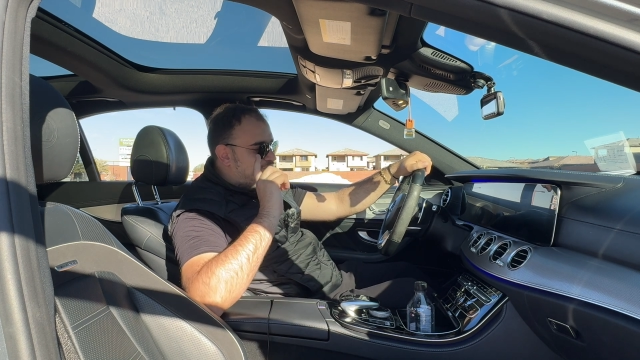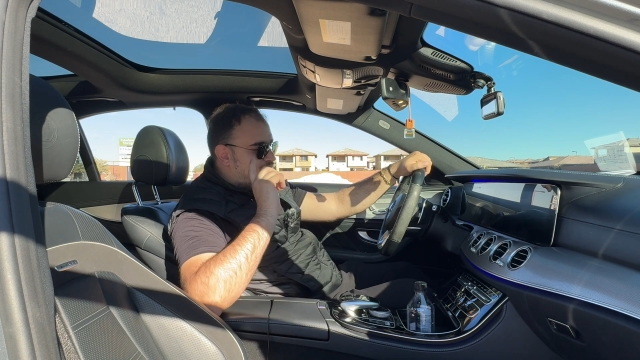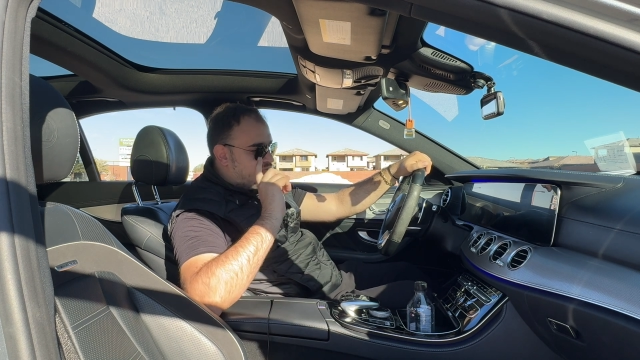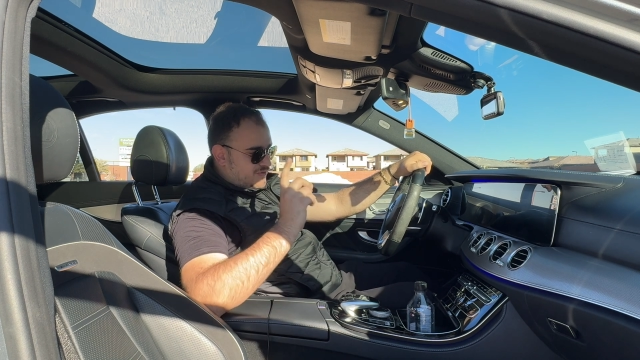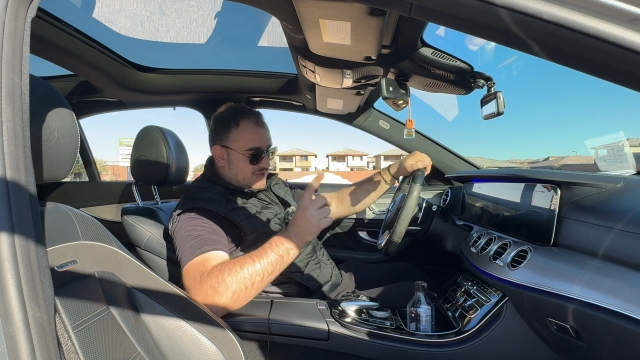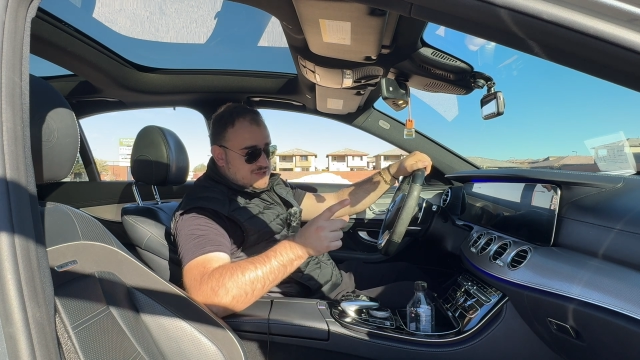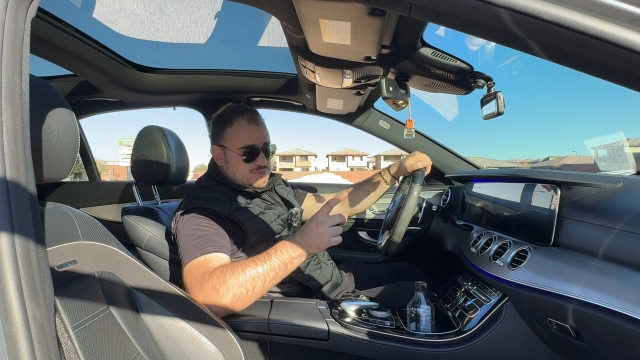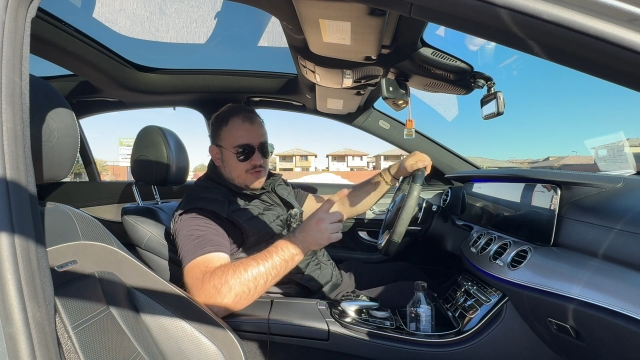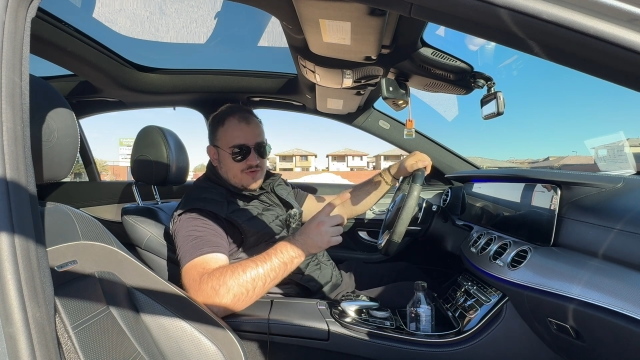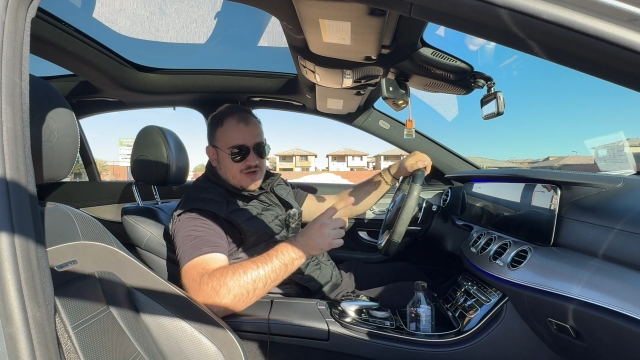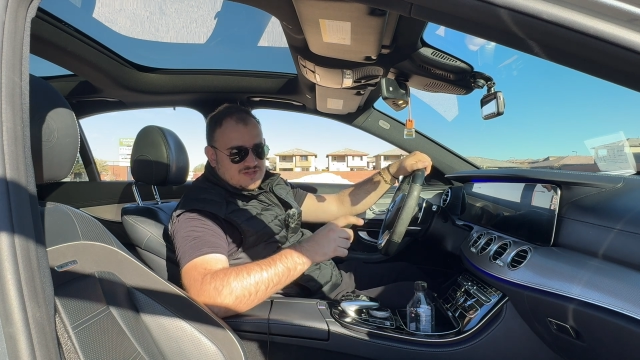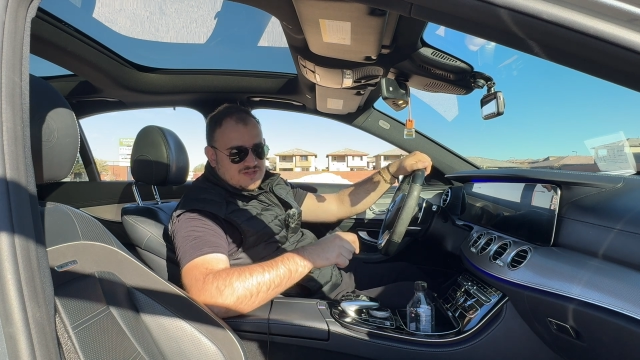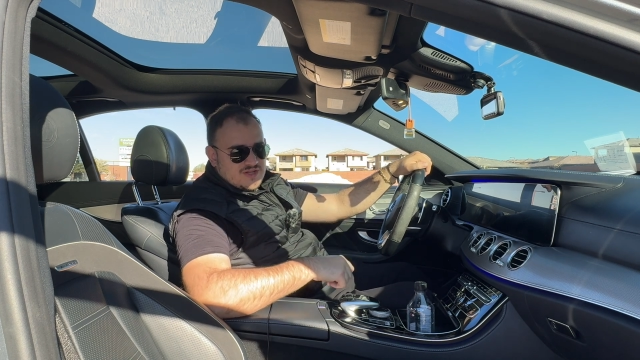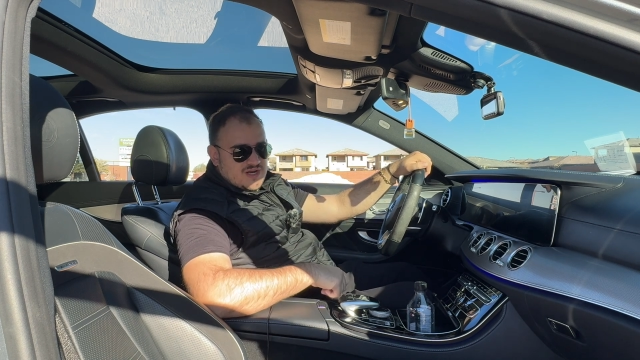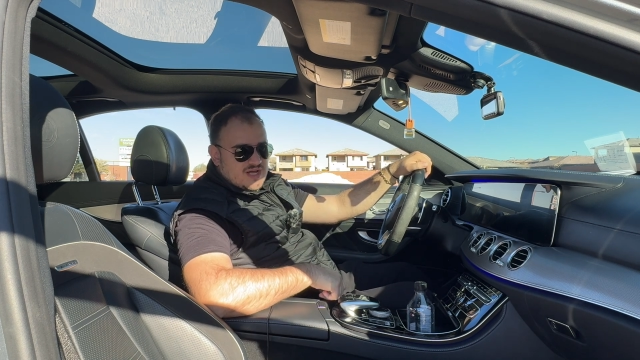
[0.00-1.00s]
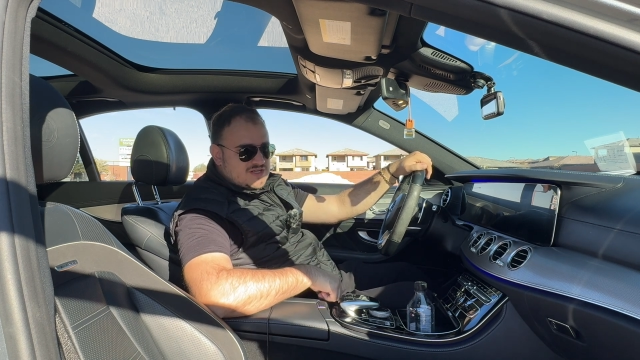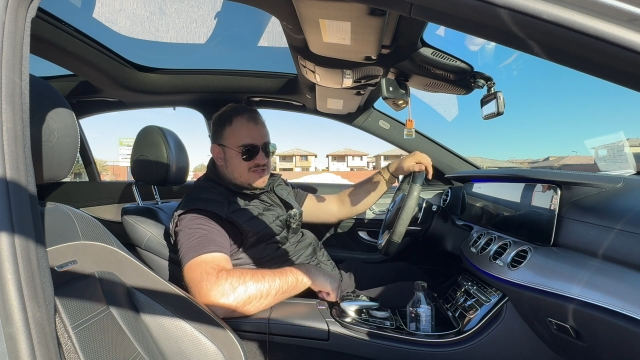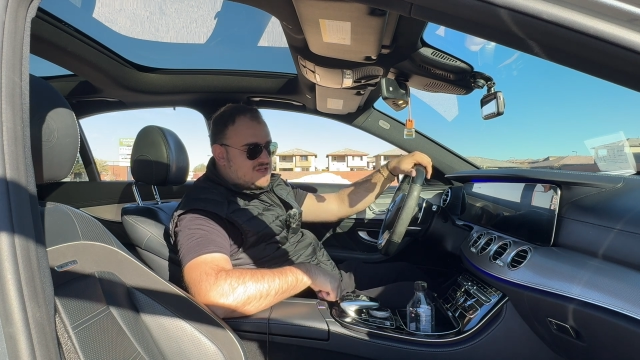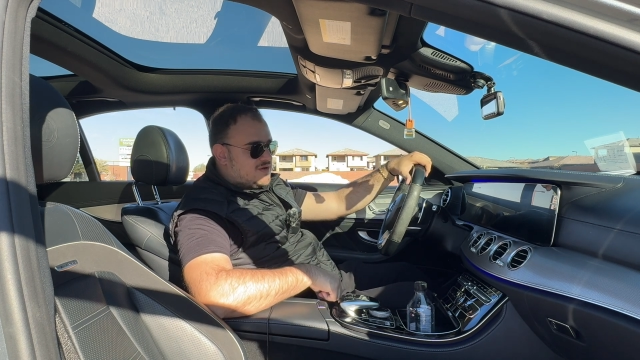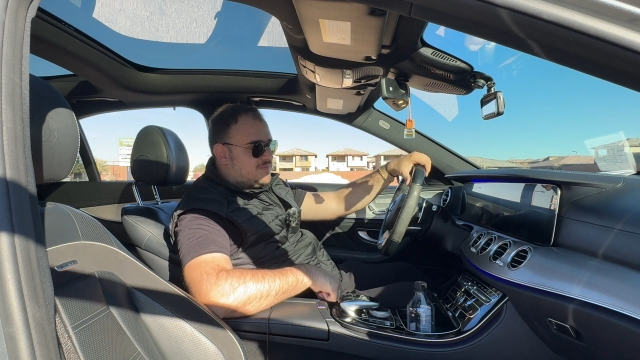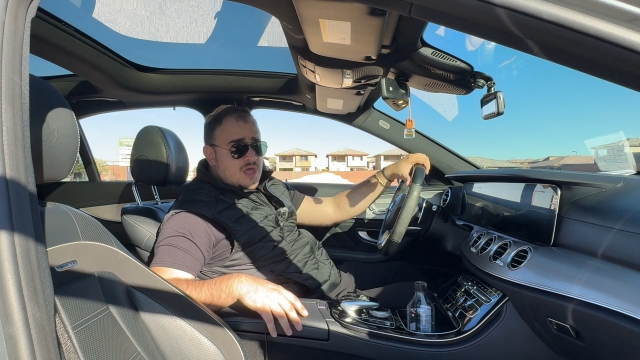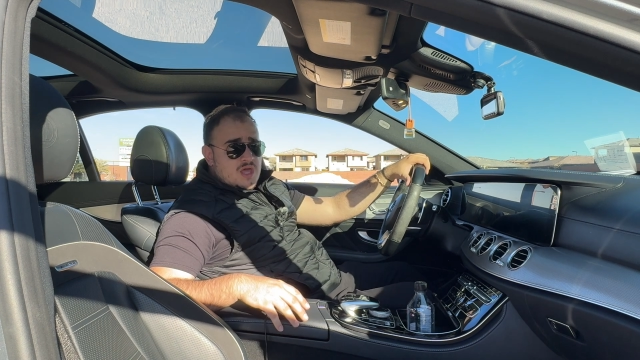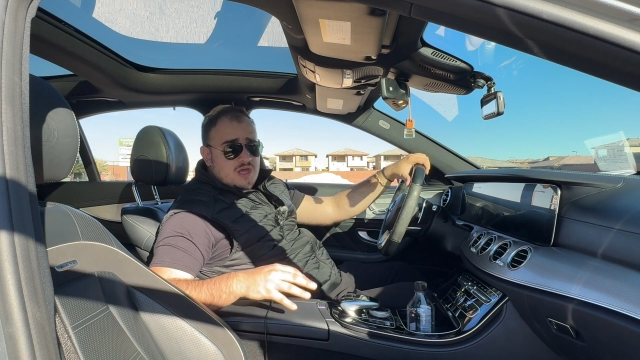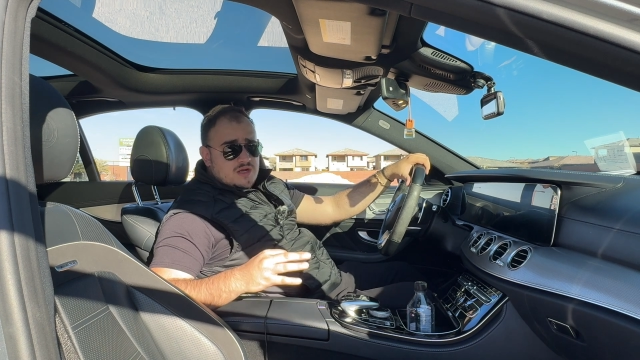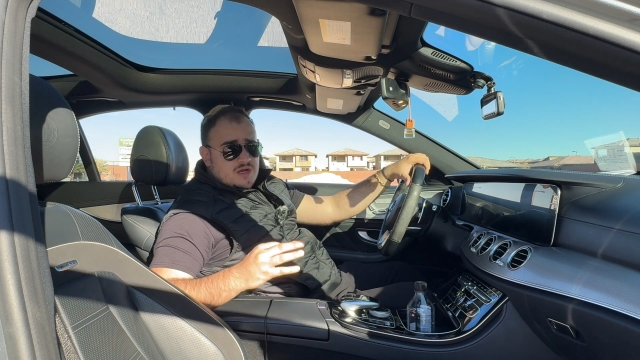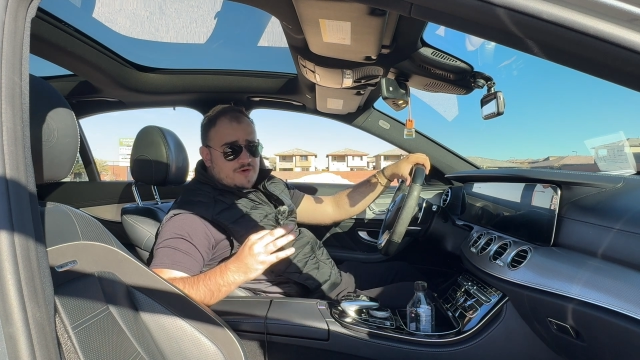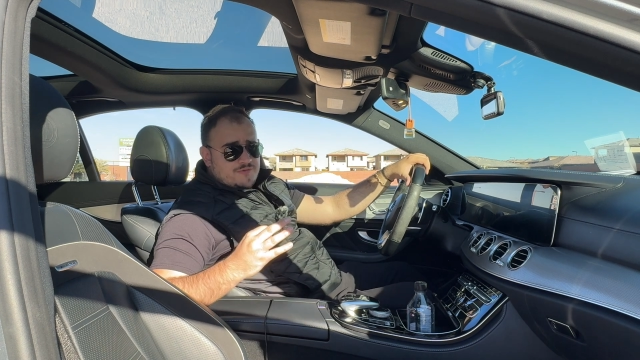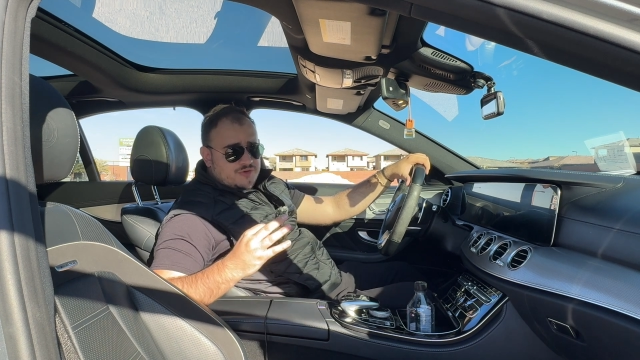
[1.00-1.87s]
let's move on to the next thing. Now,